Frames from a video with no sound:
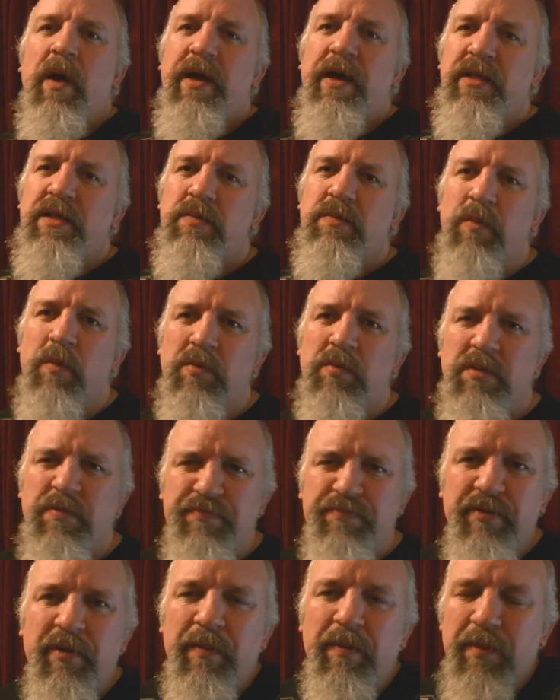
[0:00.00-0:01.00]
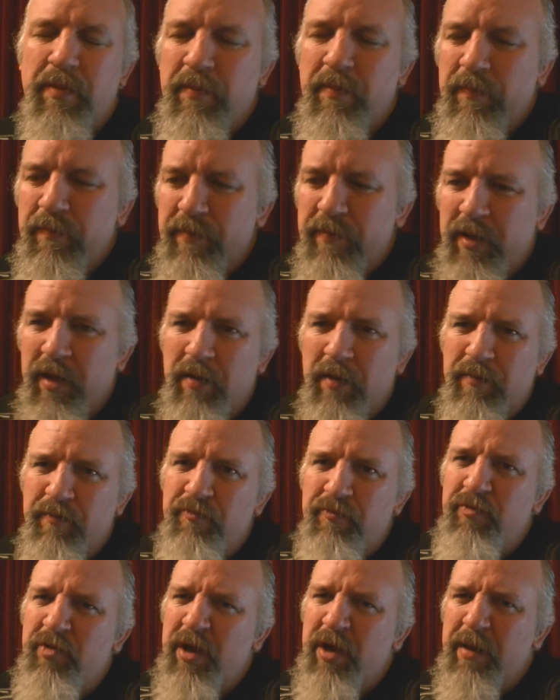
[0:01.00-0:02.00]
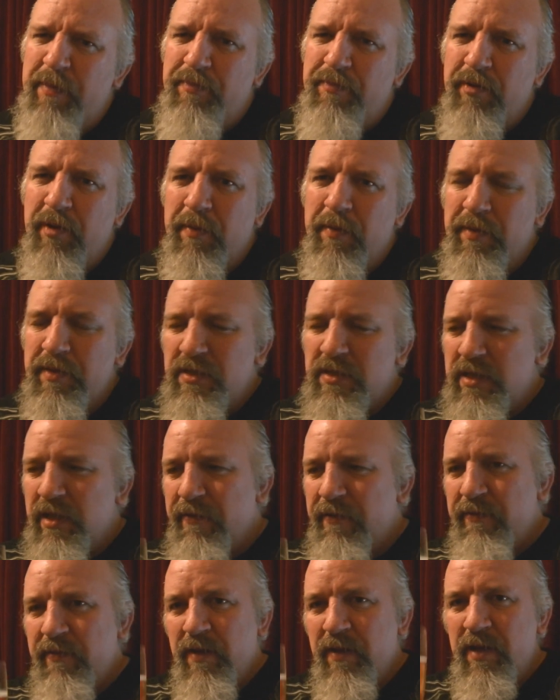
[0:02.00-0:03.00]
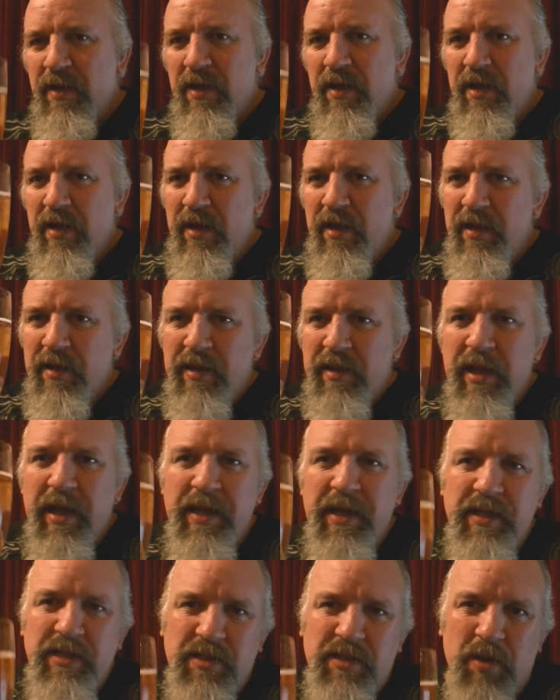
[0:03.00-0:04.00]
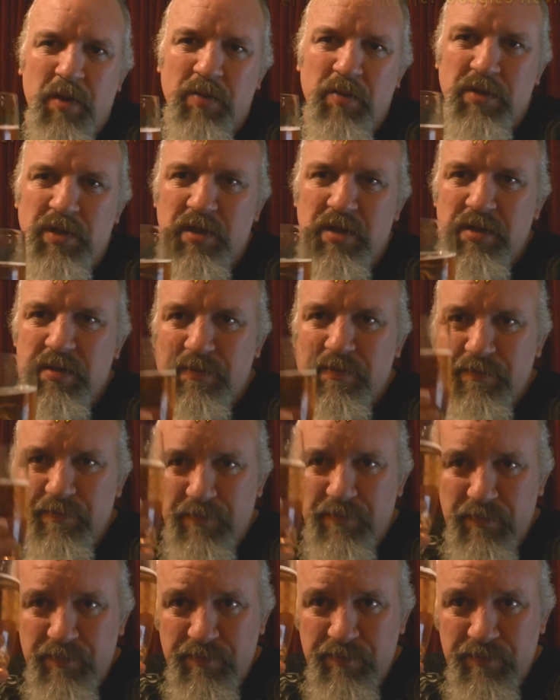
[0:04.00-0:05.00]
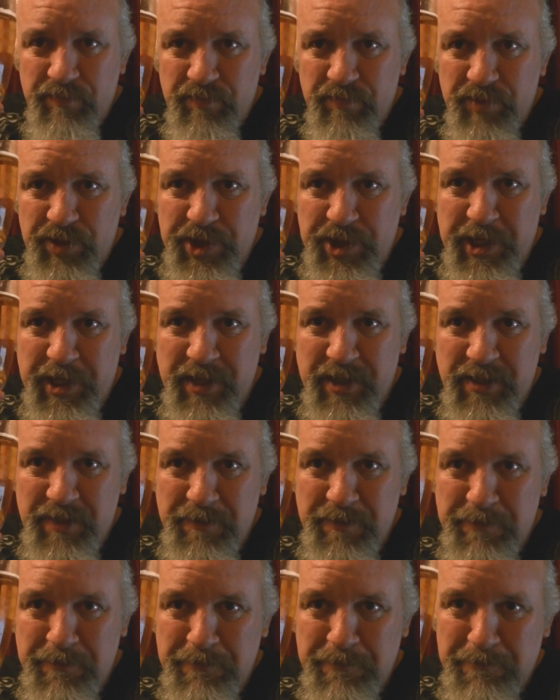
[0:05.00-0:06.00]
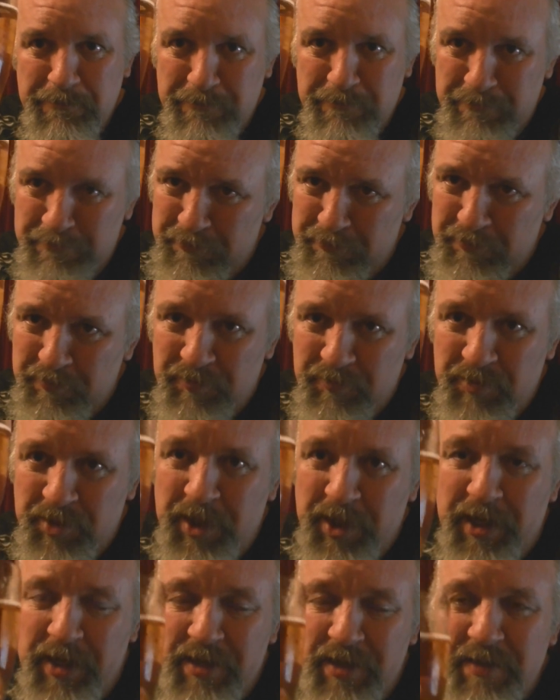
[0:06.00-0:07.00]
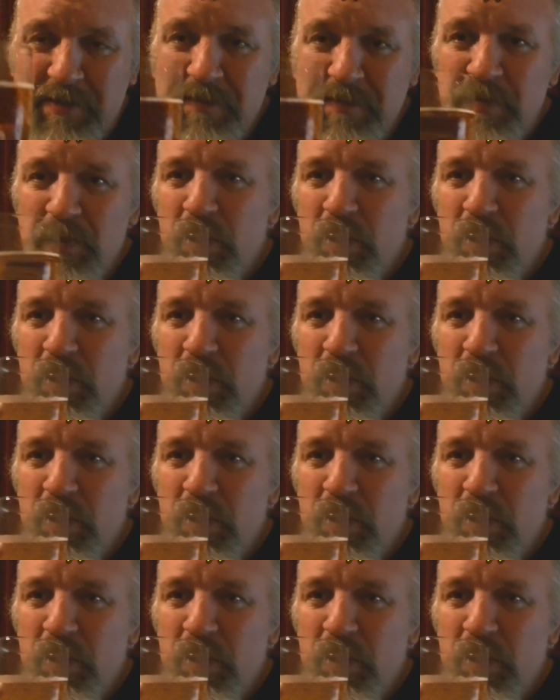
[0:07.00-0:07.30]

way towards proper you know really proper stuff that is gorgeous cheers cheers